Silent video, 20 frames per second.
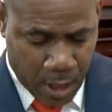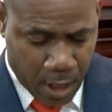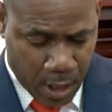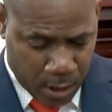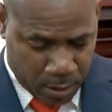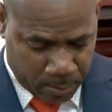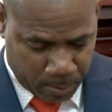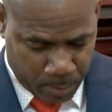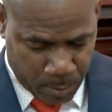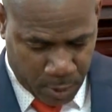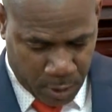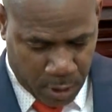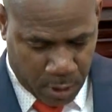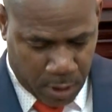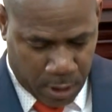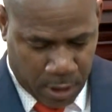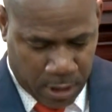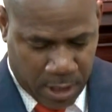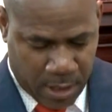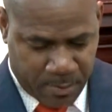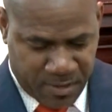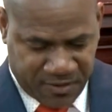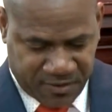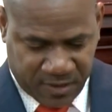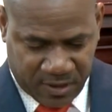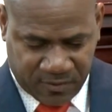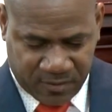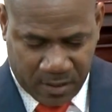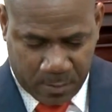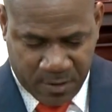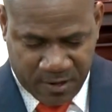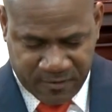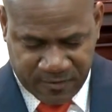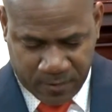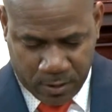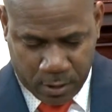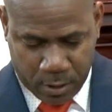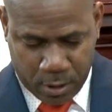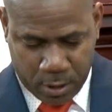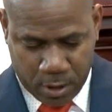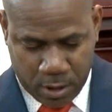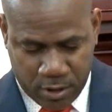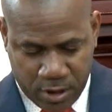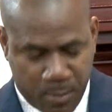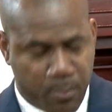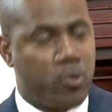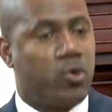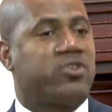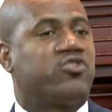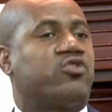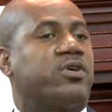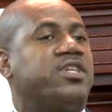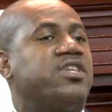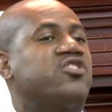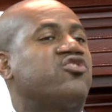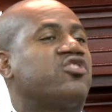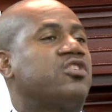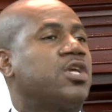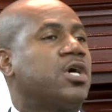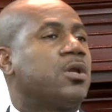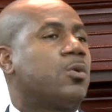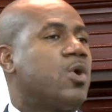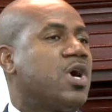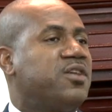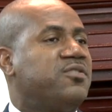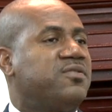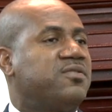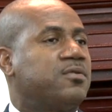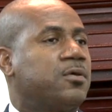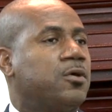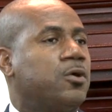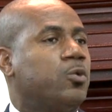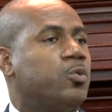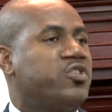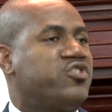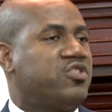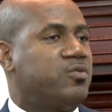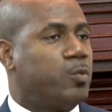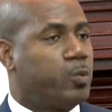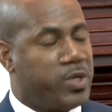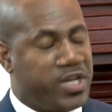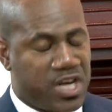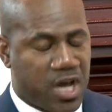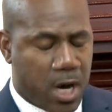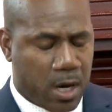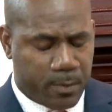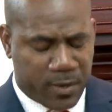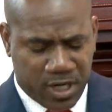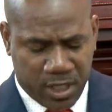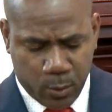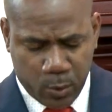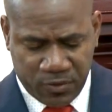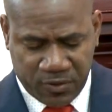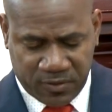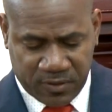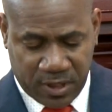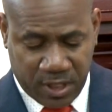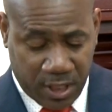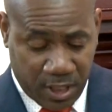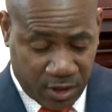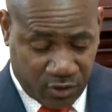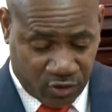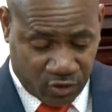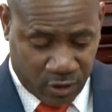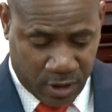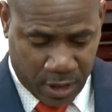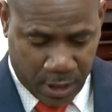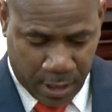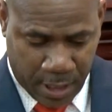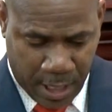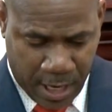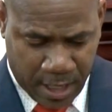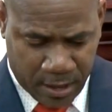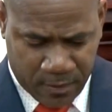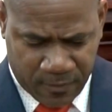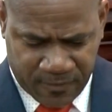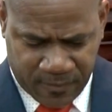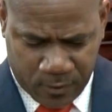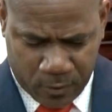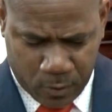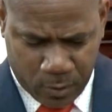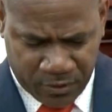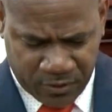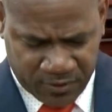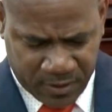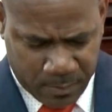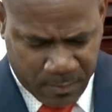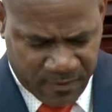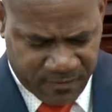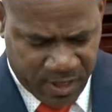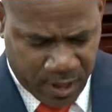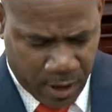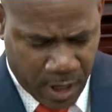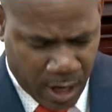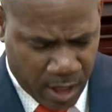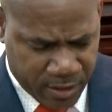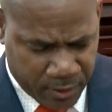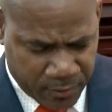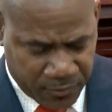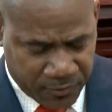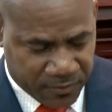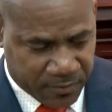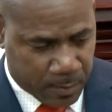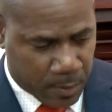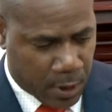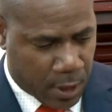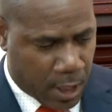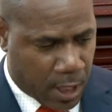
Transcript: Let me say some of the more traditional ones, which we normally would see each year, and of course some of the others.